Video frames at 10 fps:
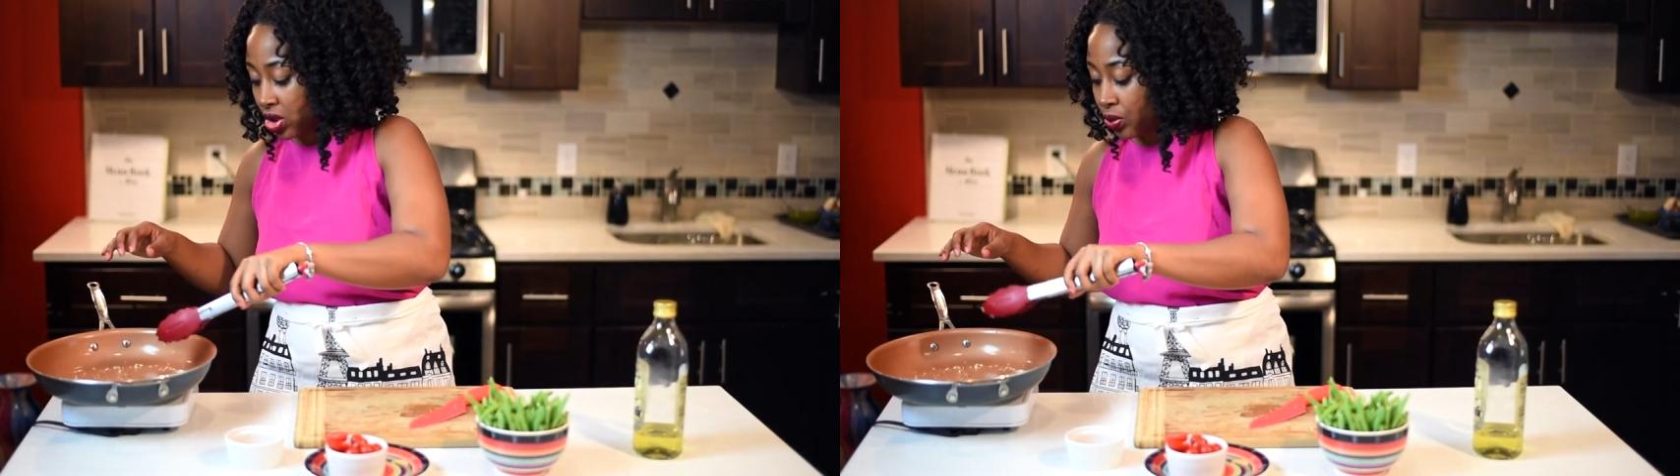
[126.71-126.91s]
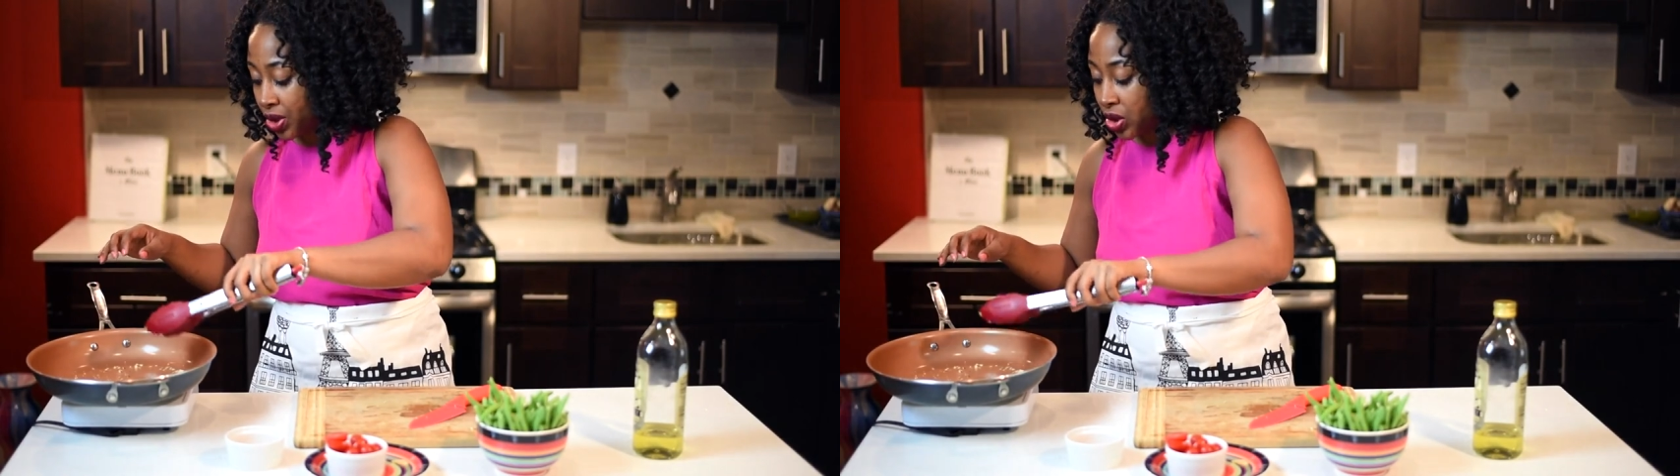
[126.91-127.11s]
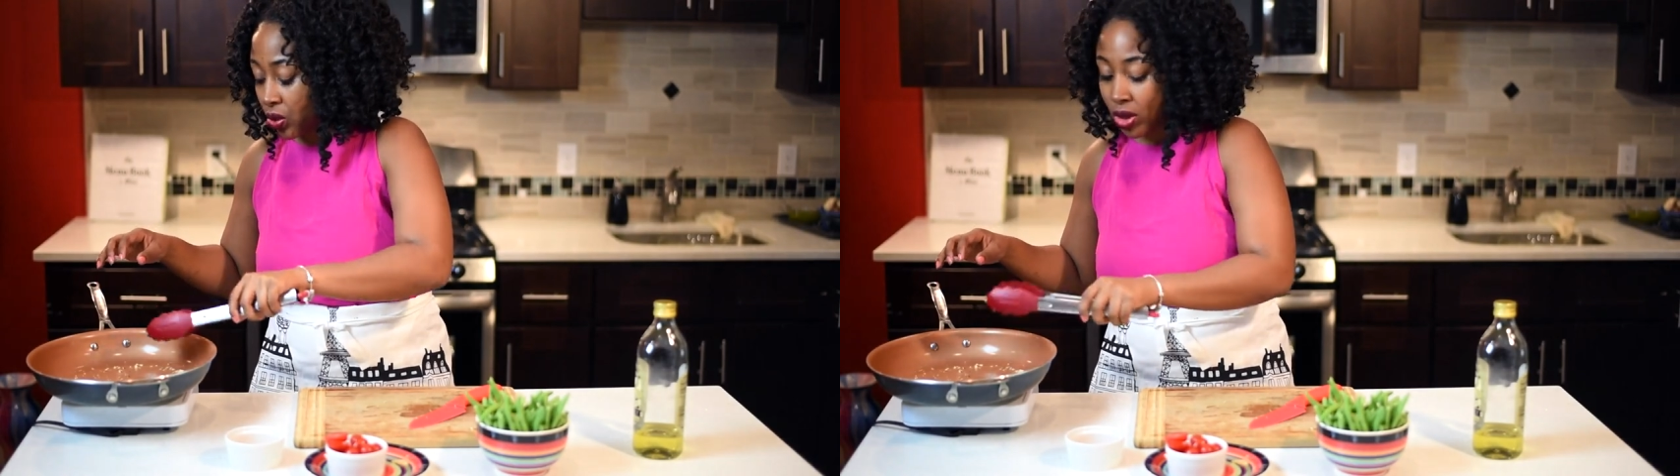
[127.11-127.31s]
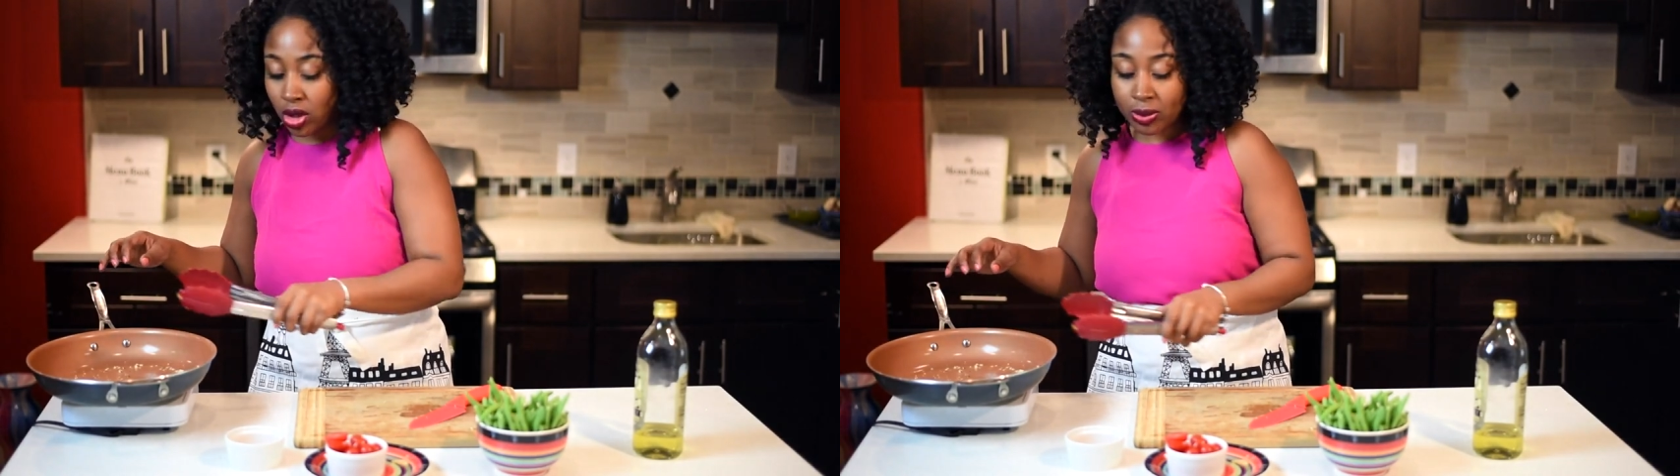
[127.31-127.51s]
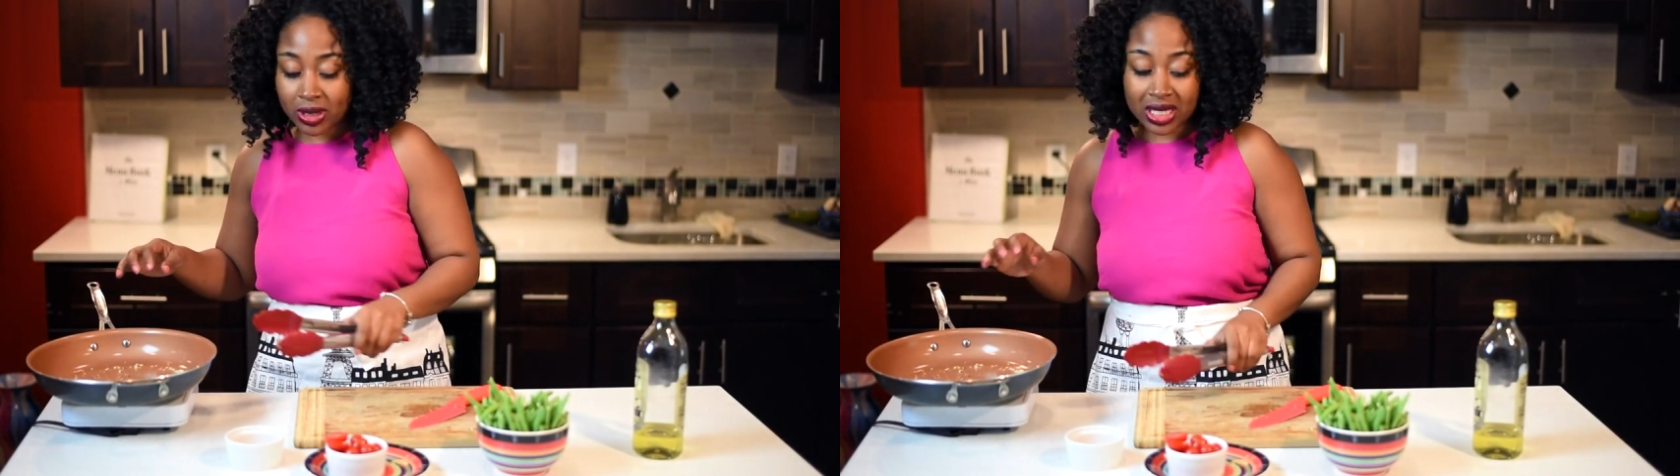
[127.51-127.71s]
with the
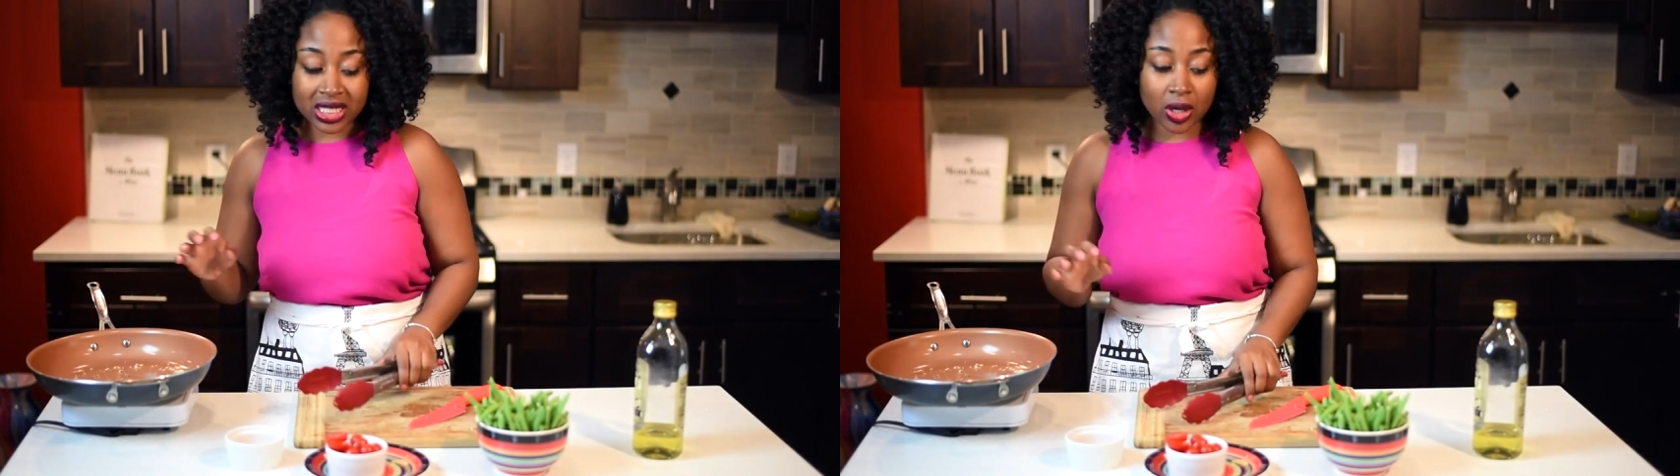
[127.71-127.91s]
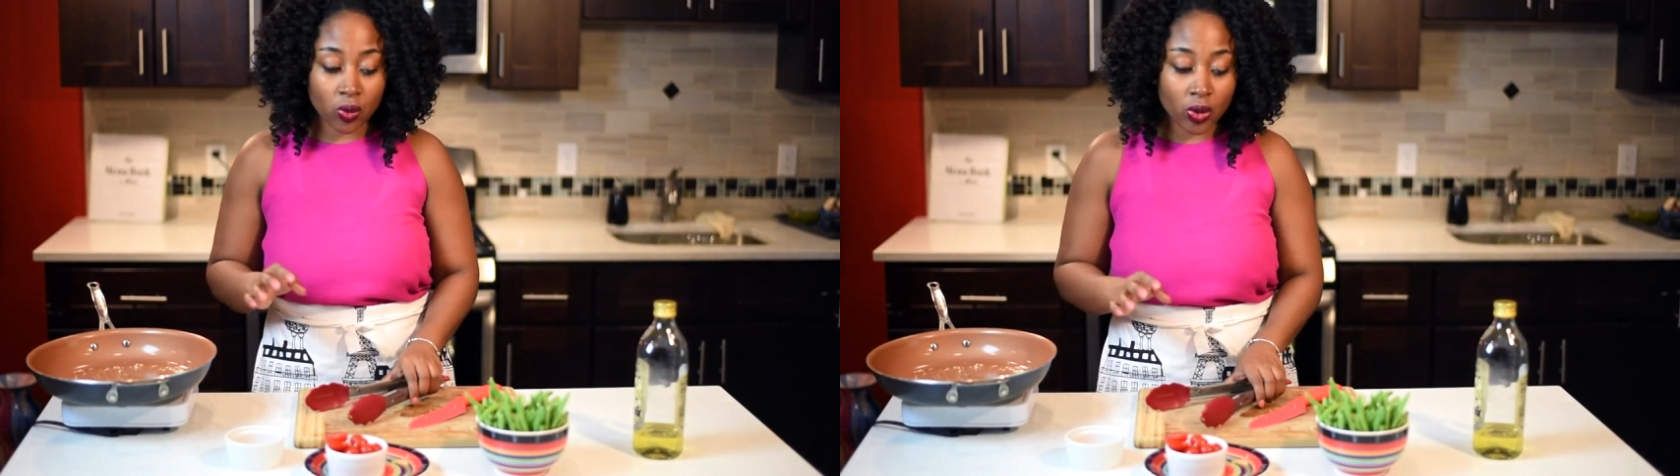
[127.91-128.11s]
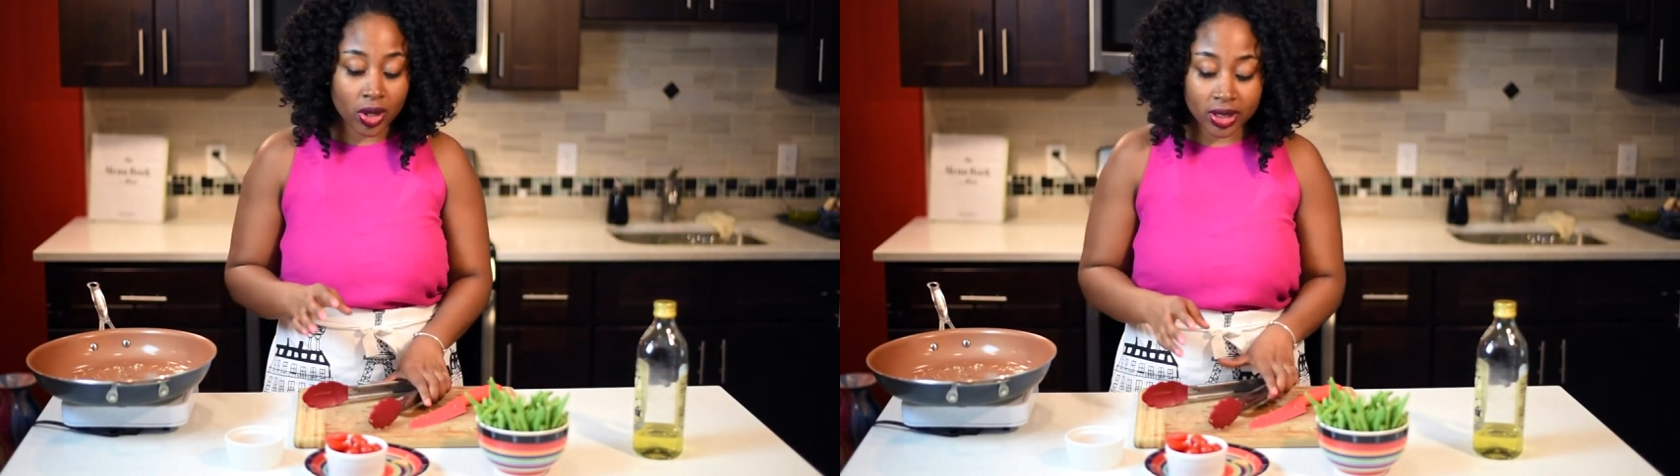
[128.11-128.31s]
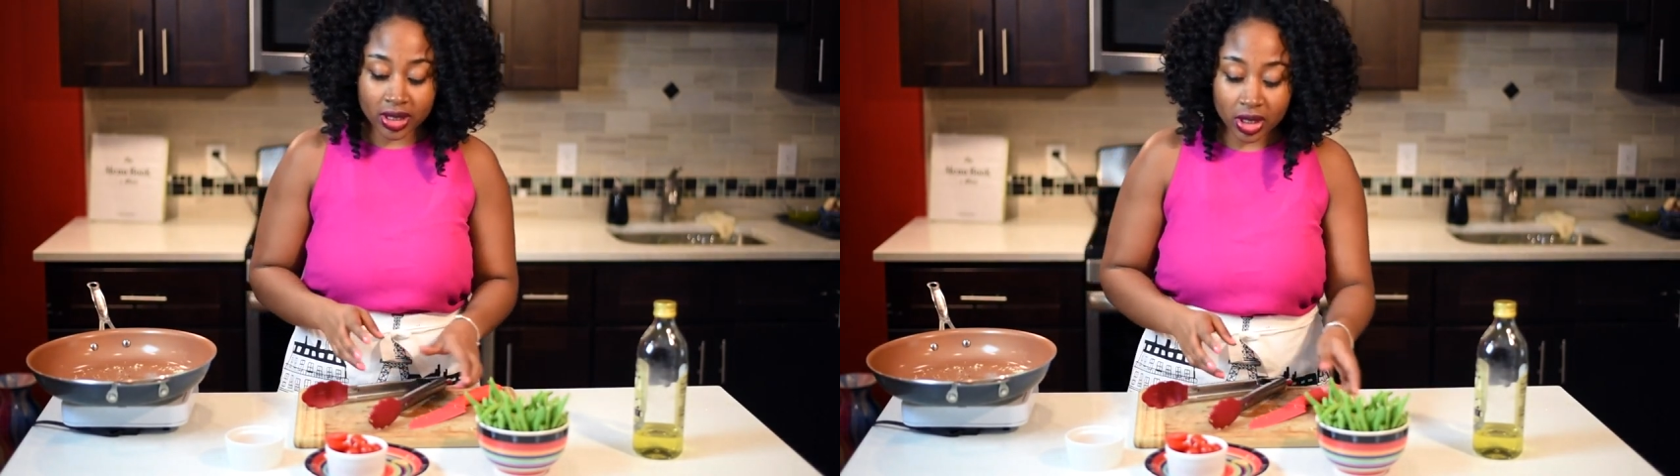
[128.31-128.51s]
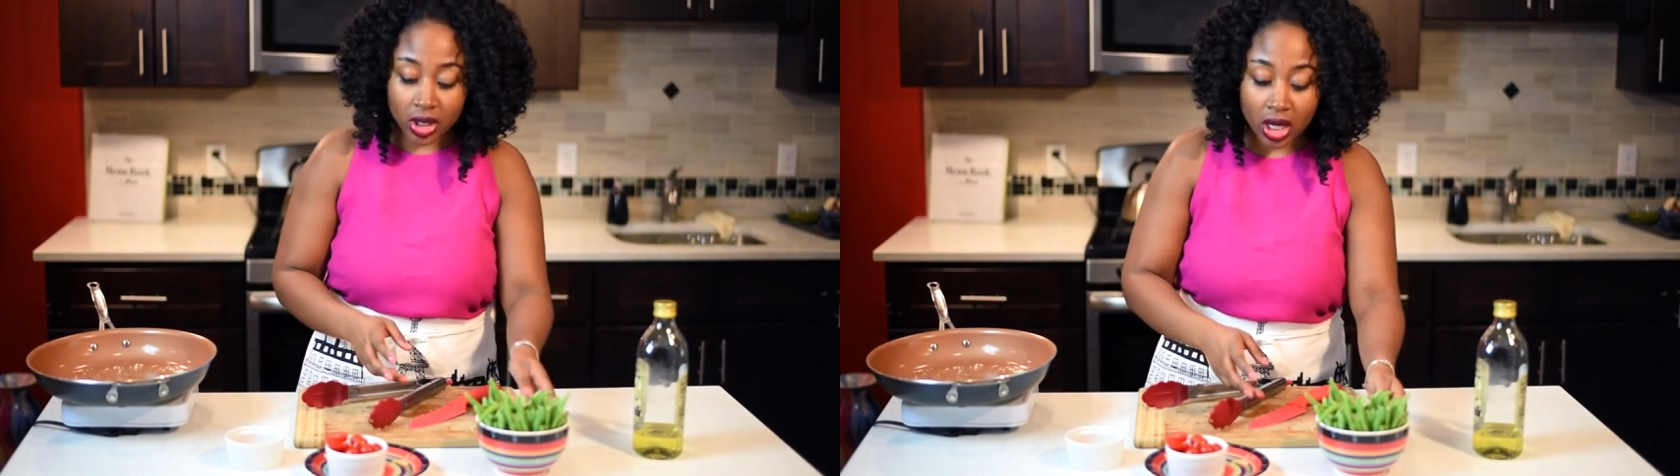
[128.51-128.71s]
oil because I want
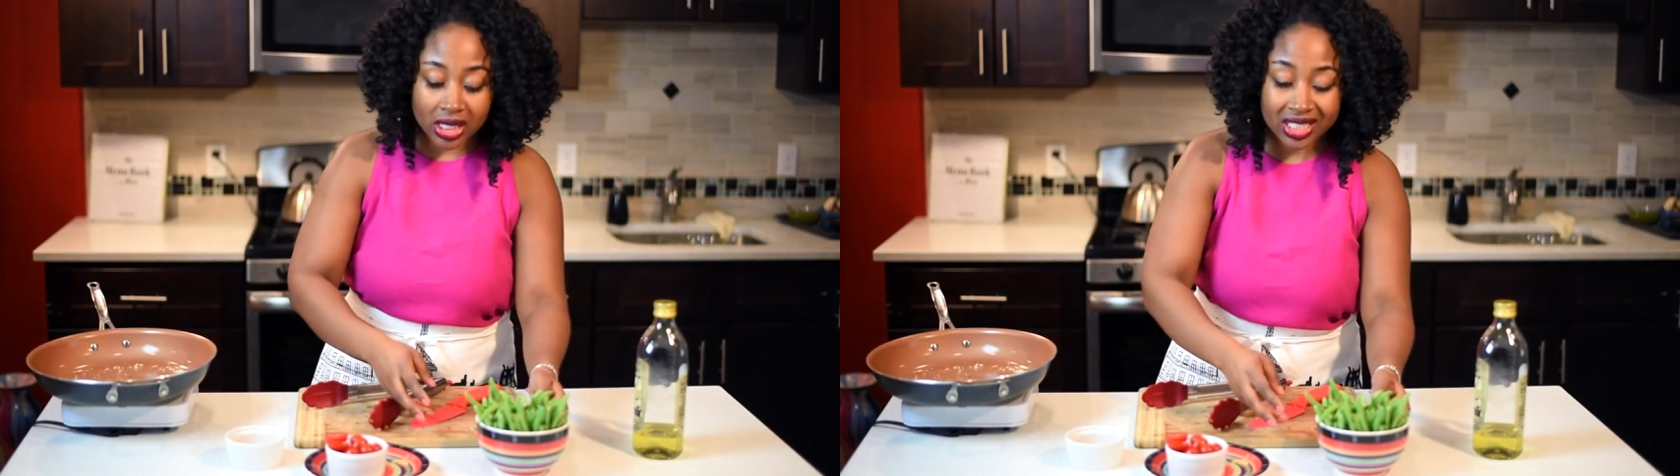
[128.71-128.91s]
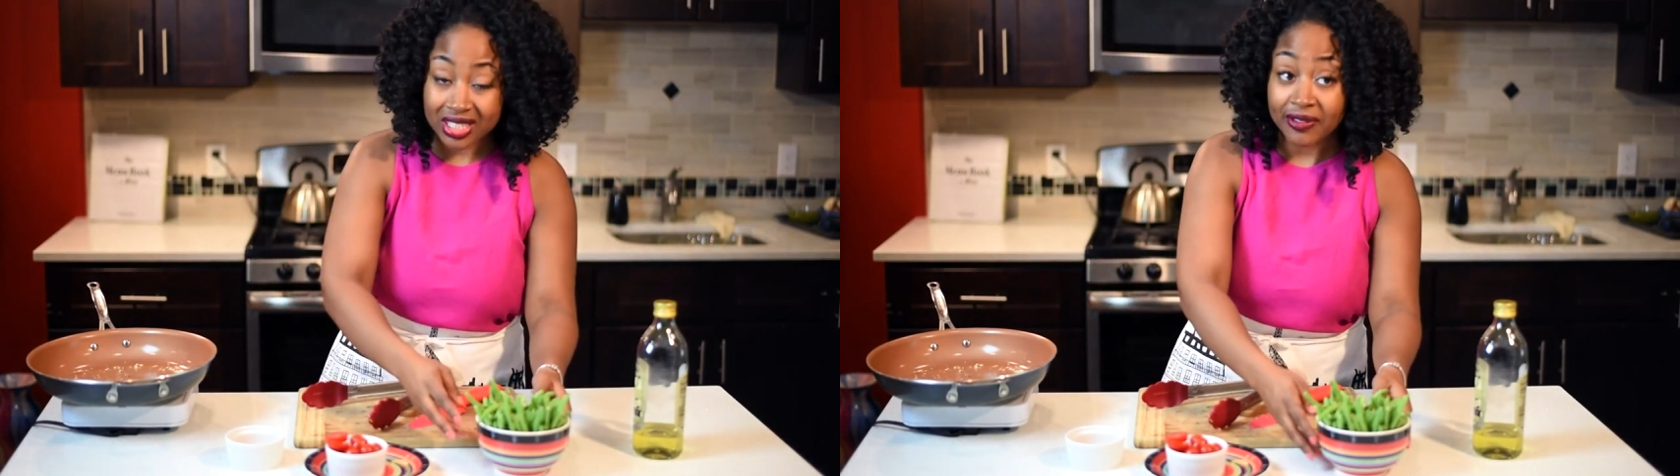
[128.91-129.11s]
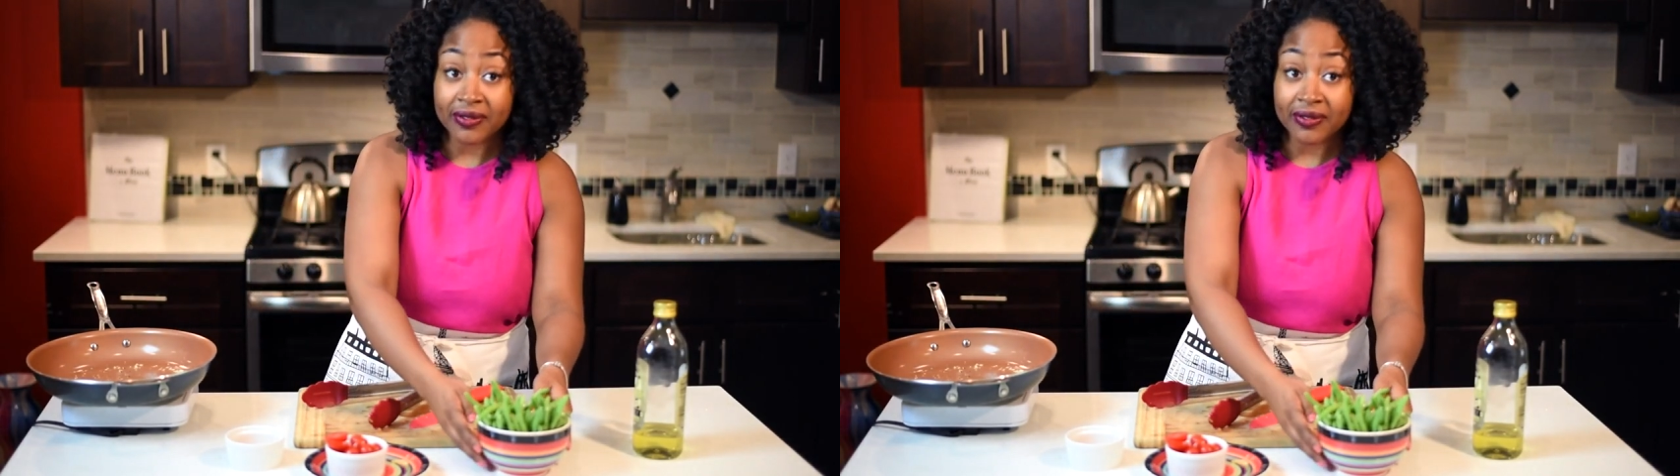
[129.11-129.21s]
the garlic to